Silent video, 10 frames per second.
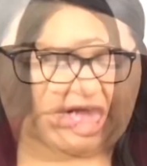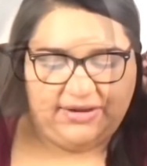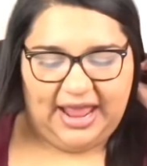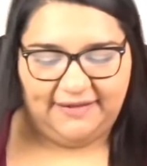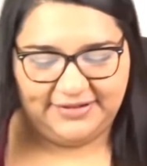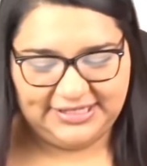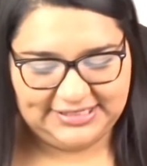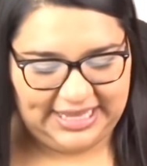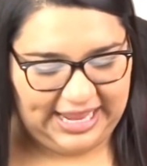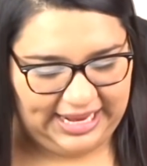I would have to
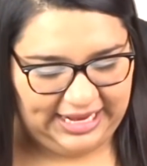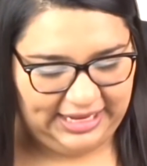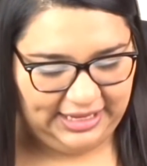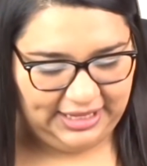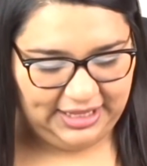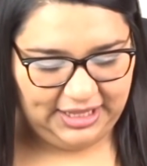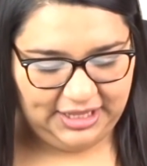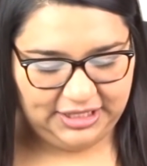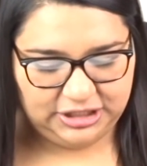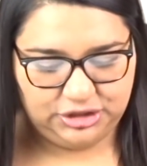say
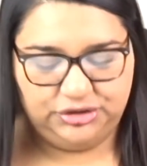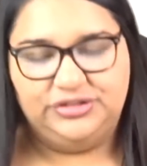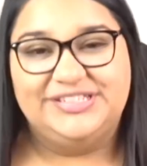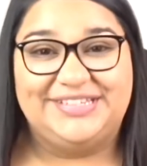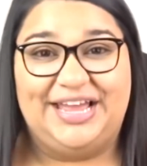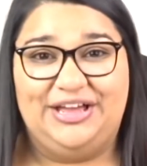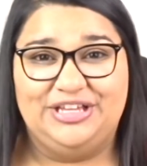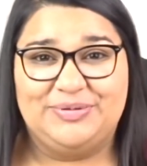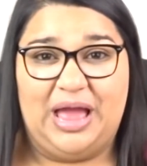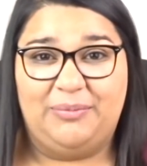journal style
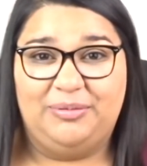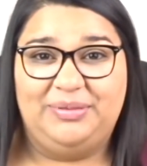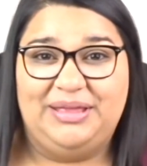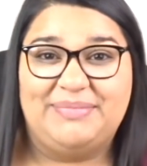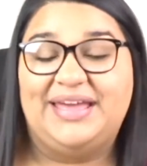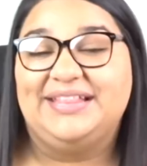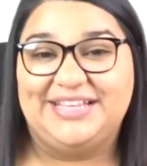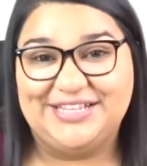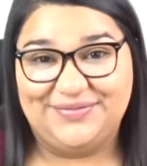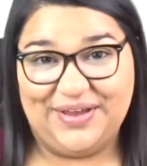is probably my
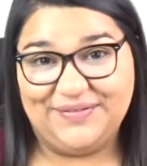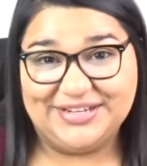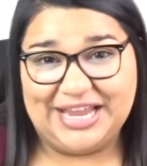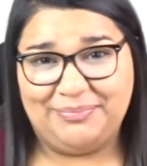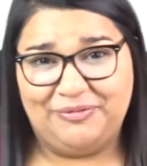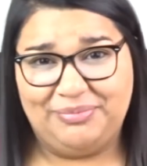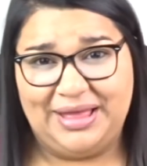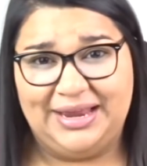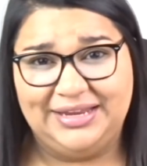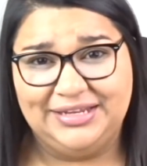least favorite type of
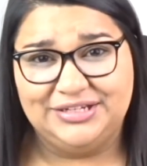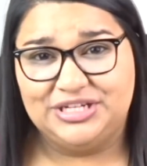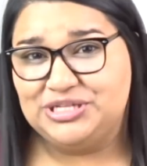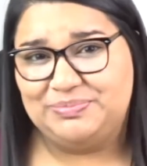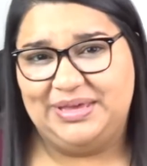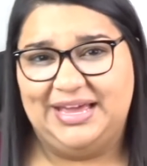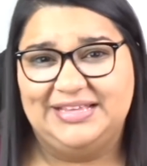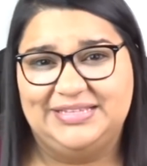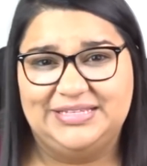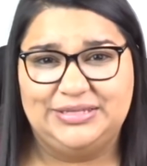planning, just
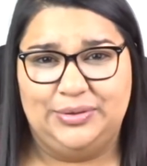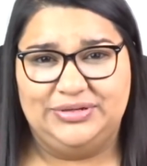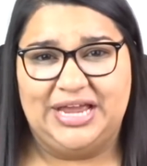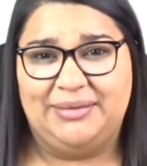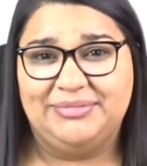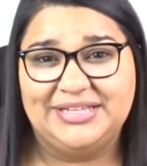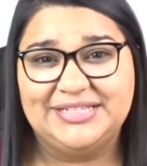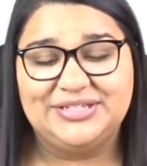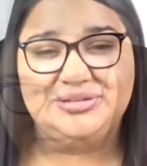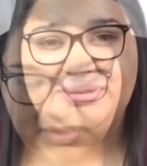because it's so time
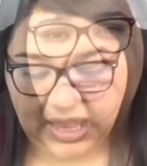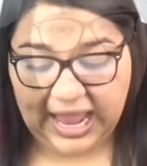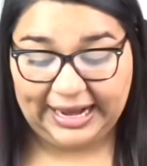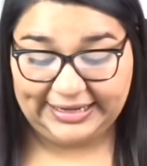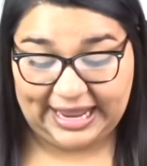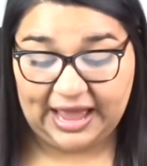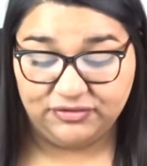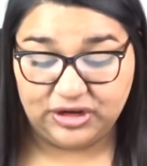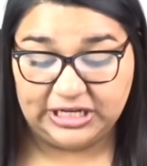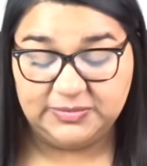consuming. I have
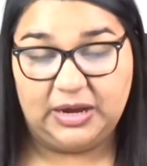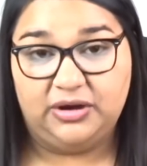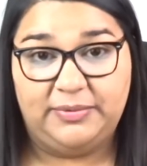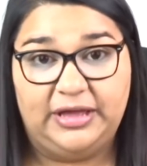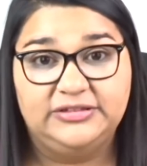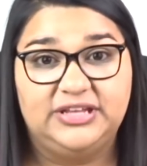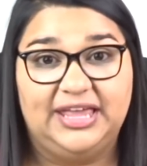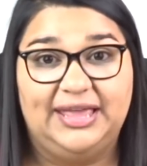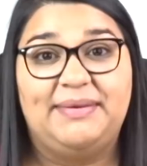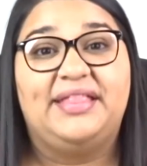tried spiral bounds. Like
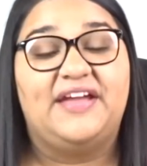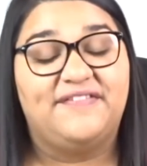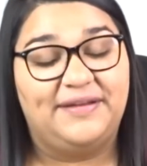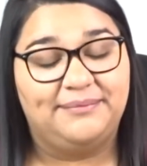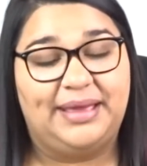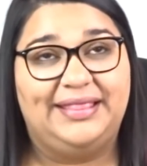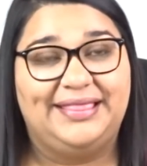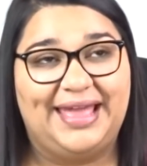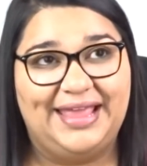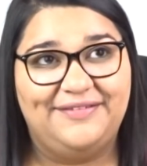again, my
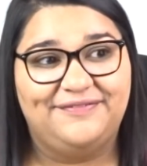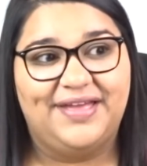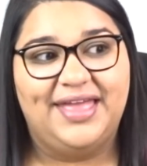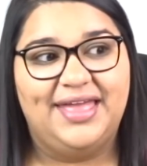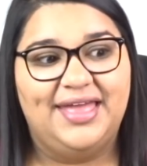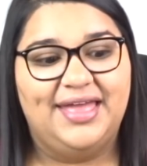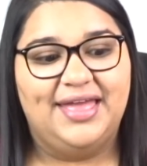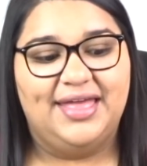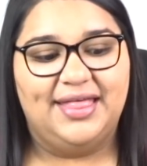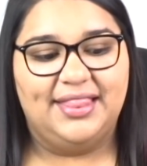
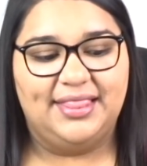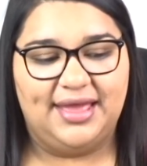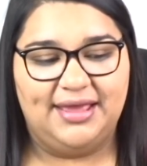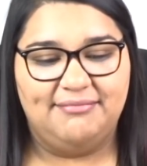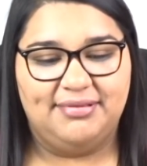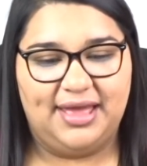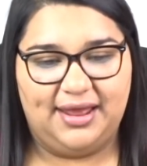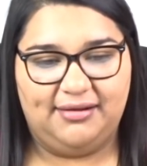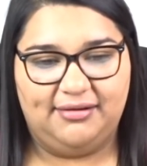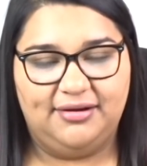lifeline
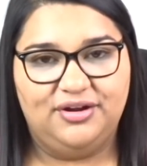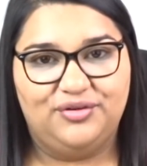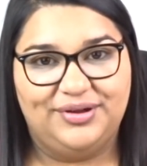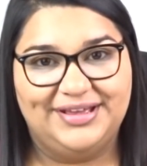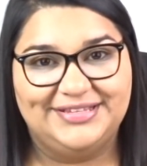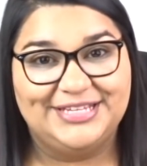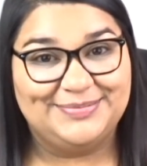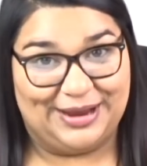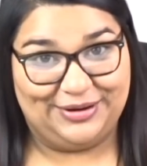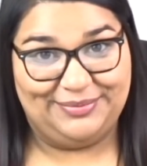planner was a
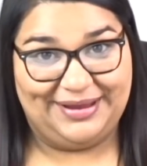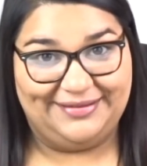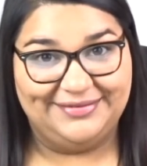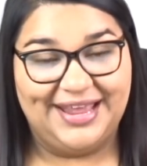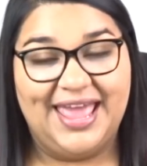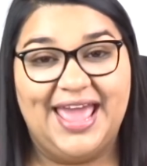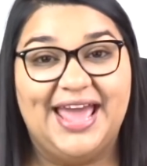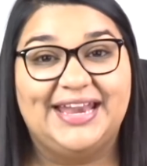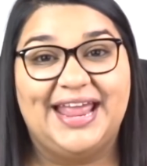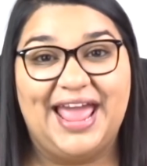spiral bound,
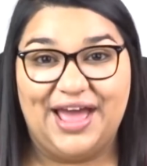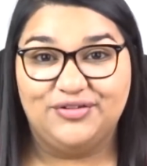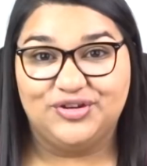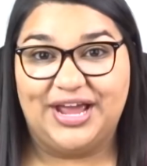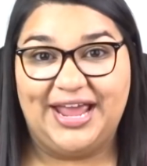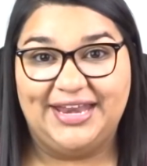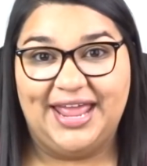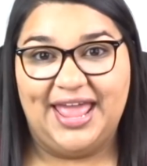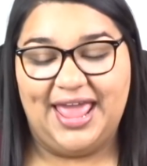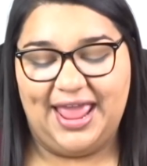and I have tried
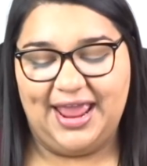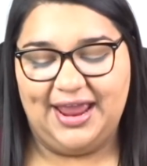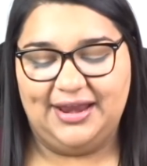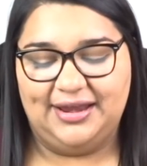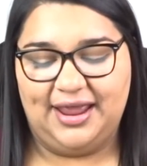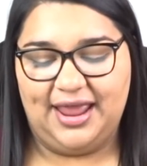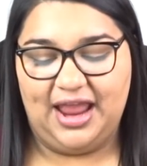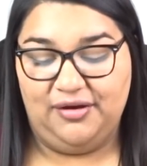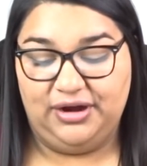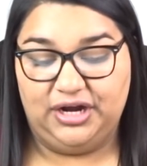an
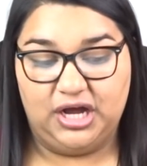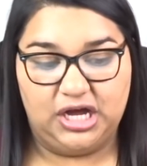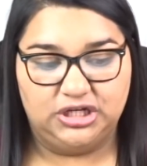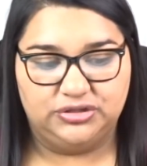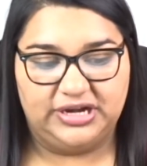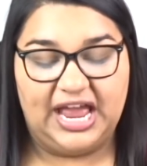Erin Condren.